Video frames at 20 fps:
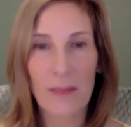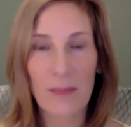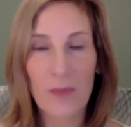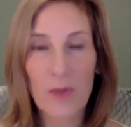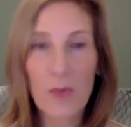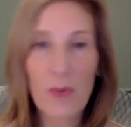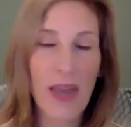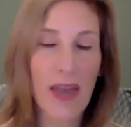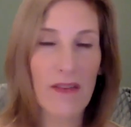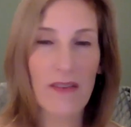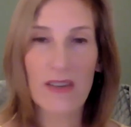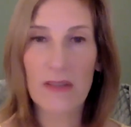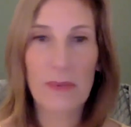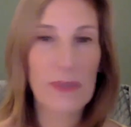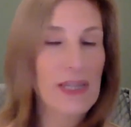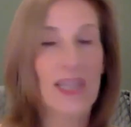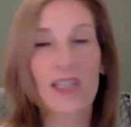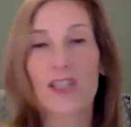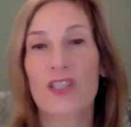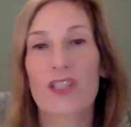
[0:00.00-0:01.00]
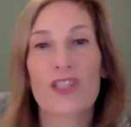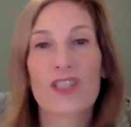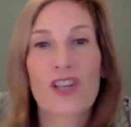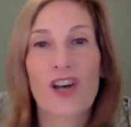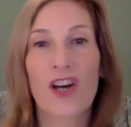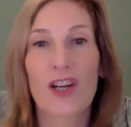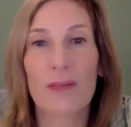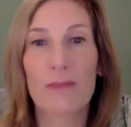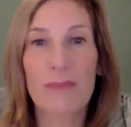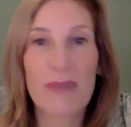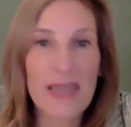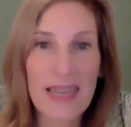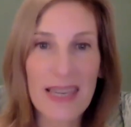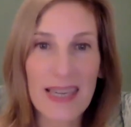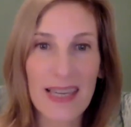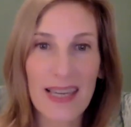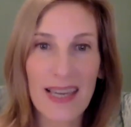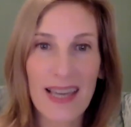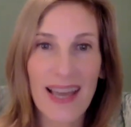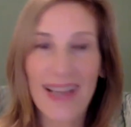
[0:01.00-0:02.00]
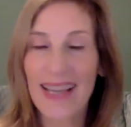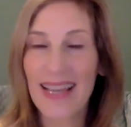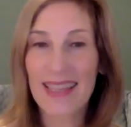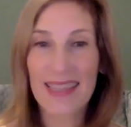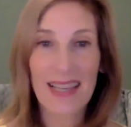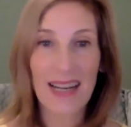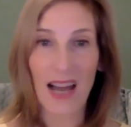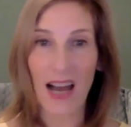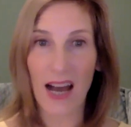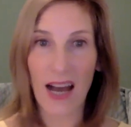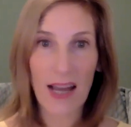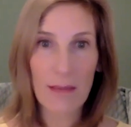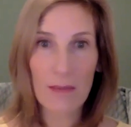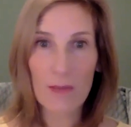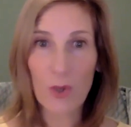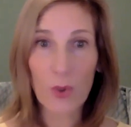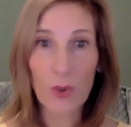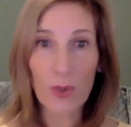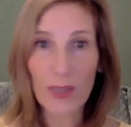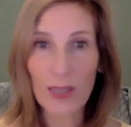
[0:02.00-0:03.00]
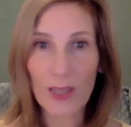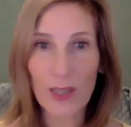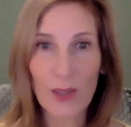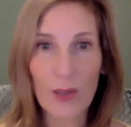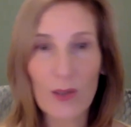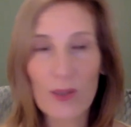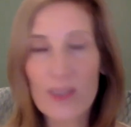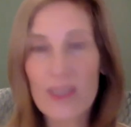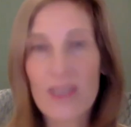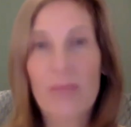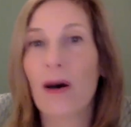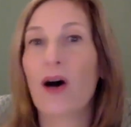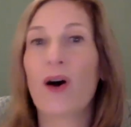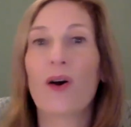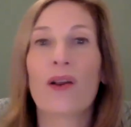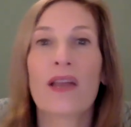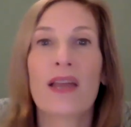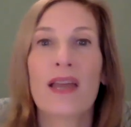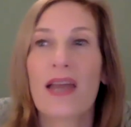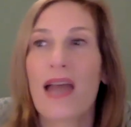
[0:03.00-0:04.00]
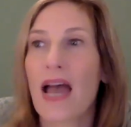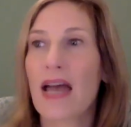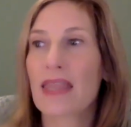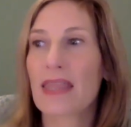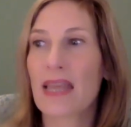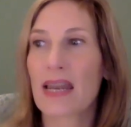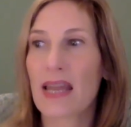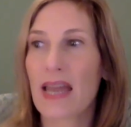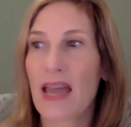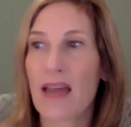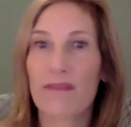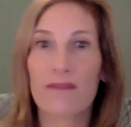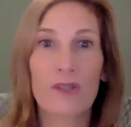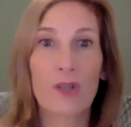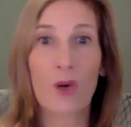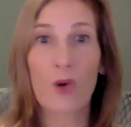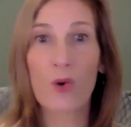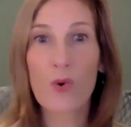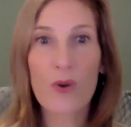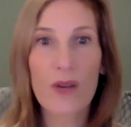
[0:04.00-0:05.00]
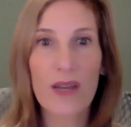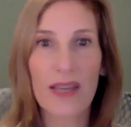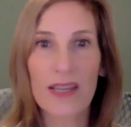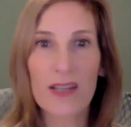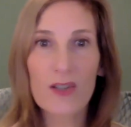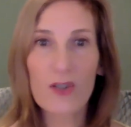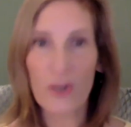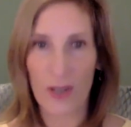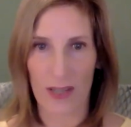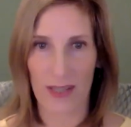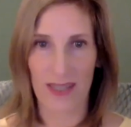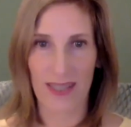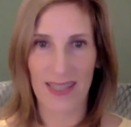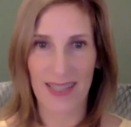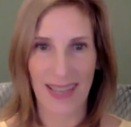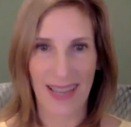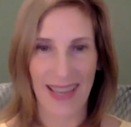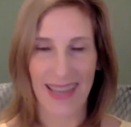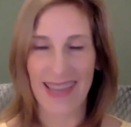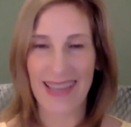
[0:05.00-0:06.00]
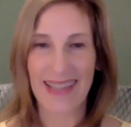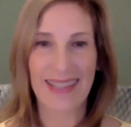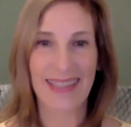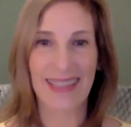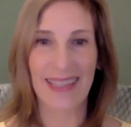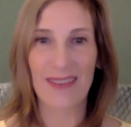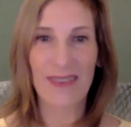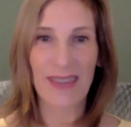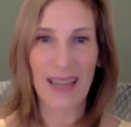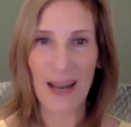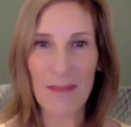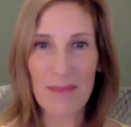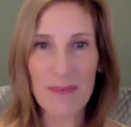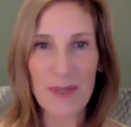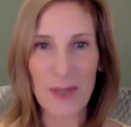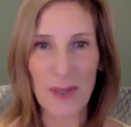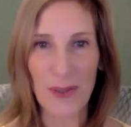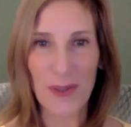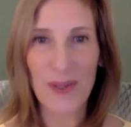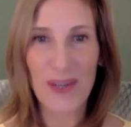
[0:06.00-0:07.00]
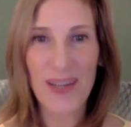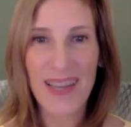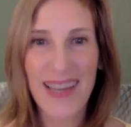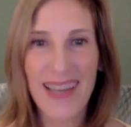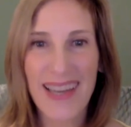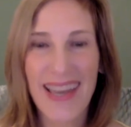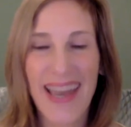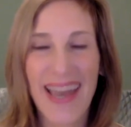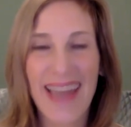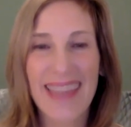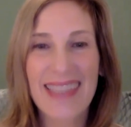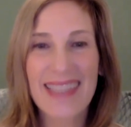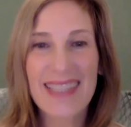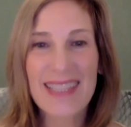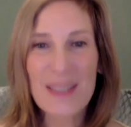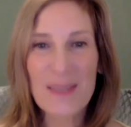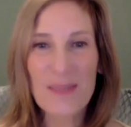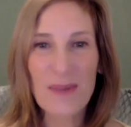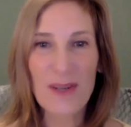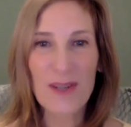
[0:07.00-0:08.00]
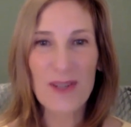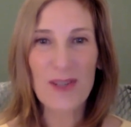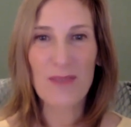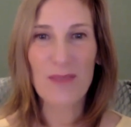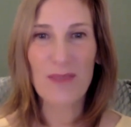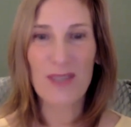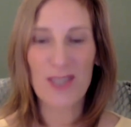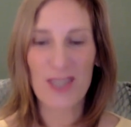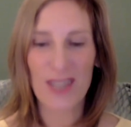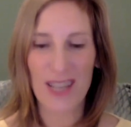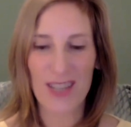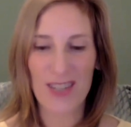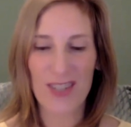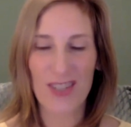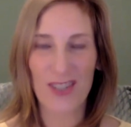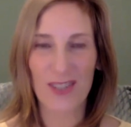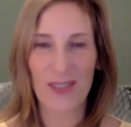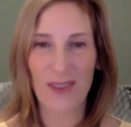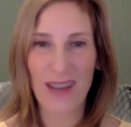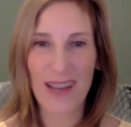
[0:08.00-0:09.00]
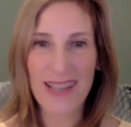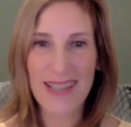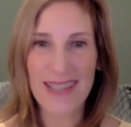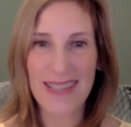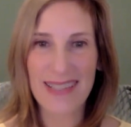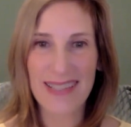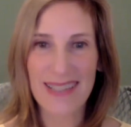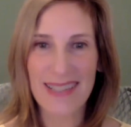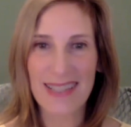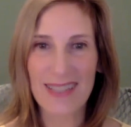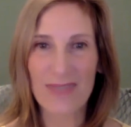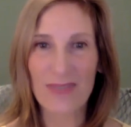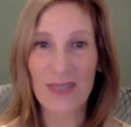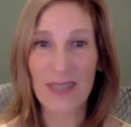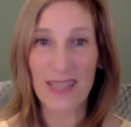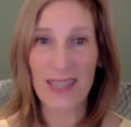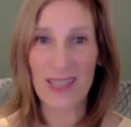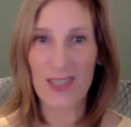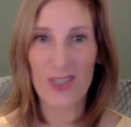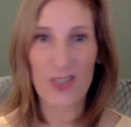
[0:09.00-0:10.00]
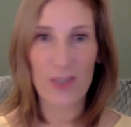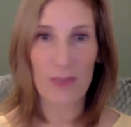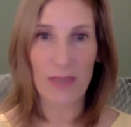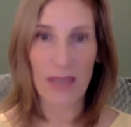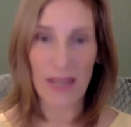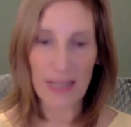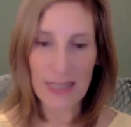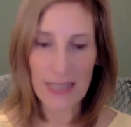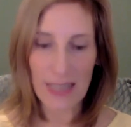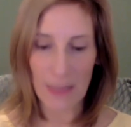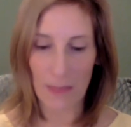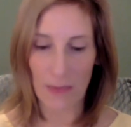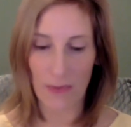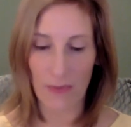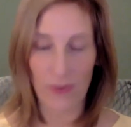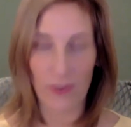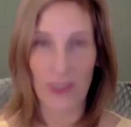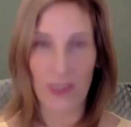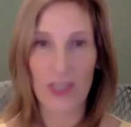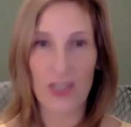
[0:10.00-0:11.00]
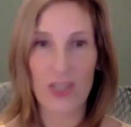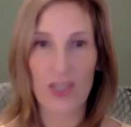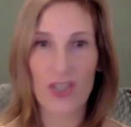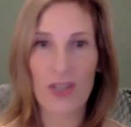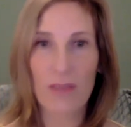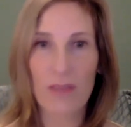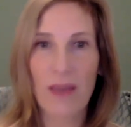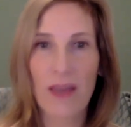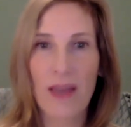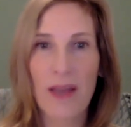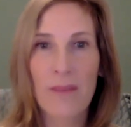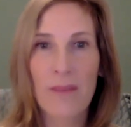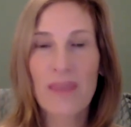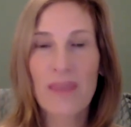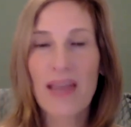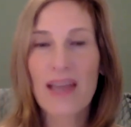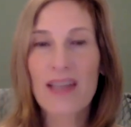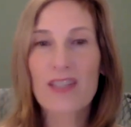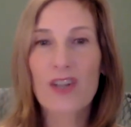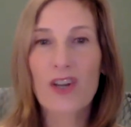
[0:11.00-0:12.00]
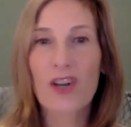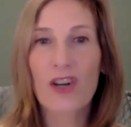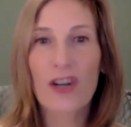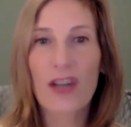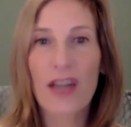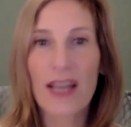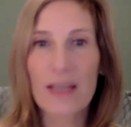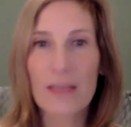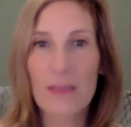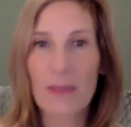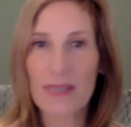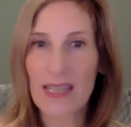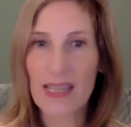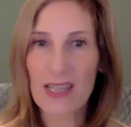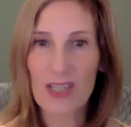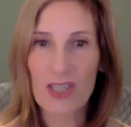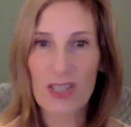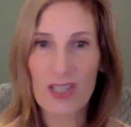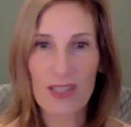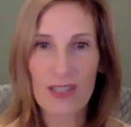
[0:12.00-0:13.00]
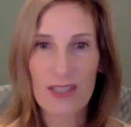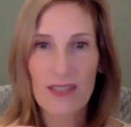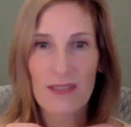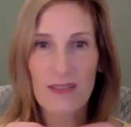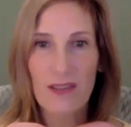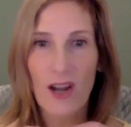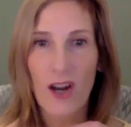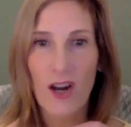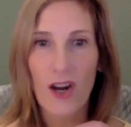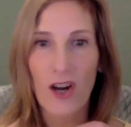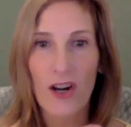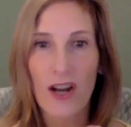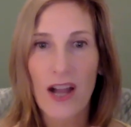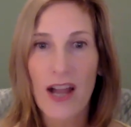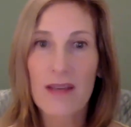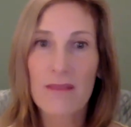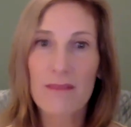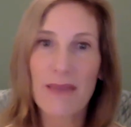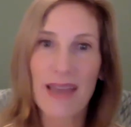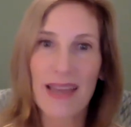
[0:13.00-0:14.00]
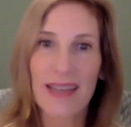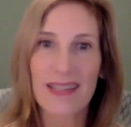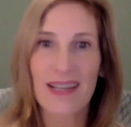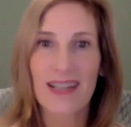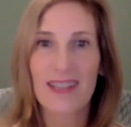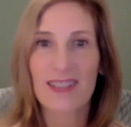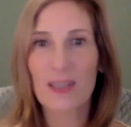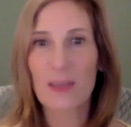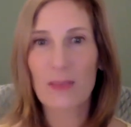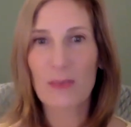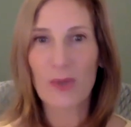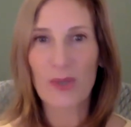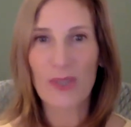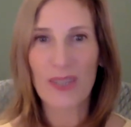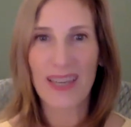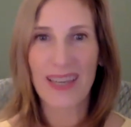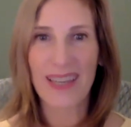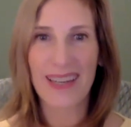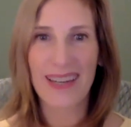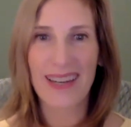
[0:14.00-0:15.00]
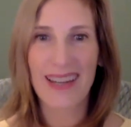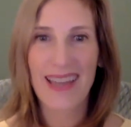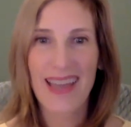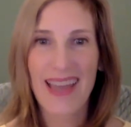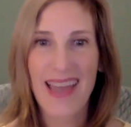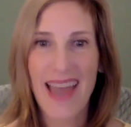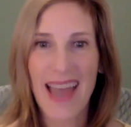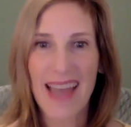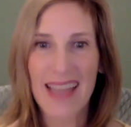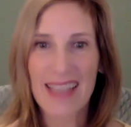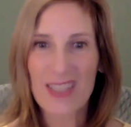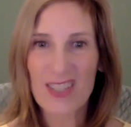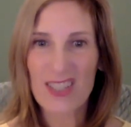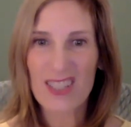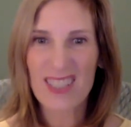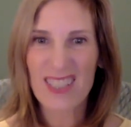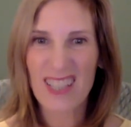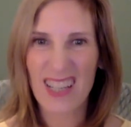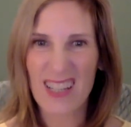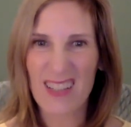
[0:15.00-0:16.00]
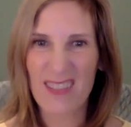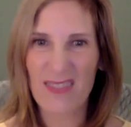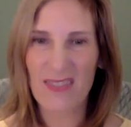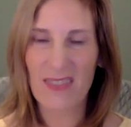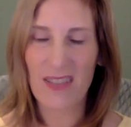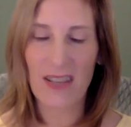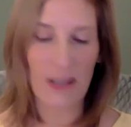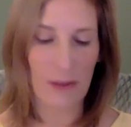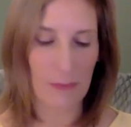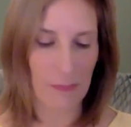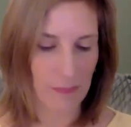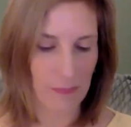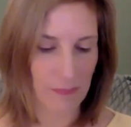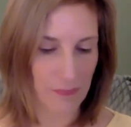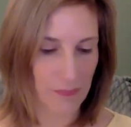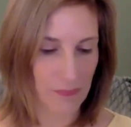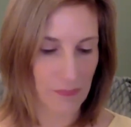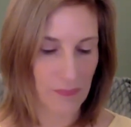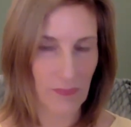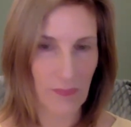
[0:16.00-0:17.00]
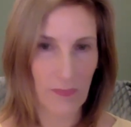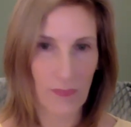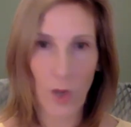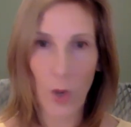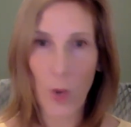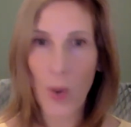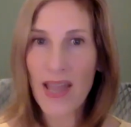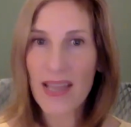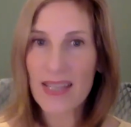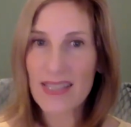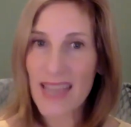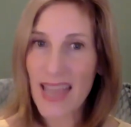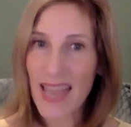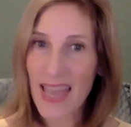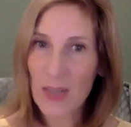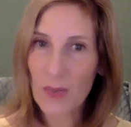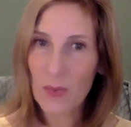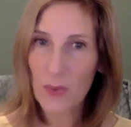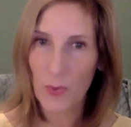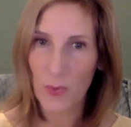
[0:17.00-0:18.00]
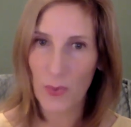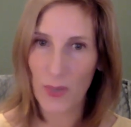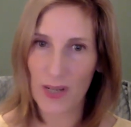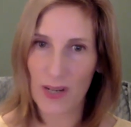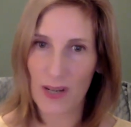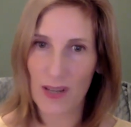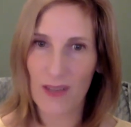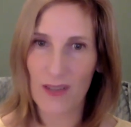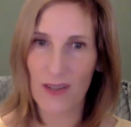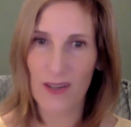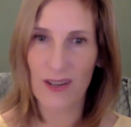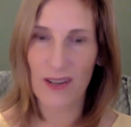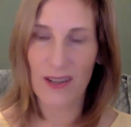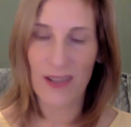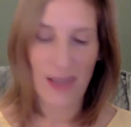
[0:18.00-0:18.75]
You may have expectations on me, again, that I'm totally clueless about and that I have no interest in living up to. And this is where so much tension arises in relationships, any type of relationship, as our expectations are unmet, uncommunicated, and just kind of go head to head with one another.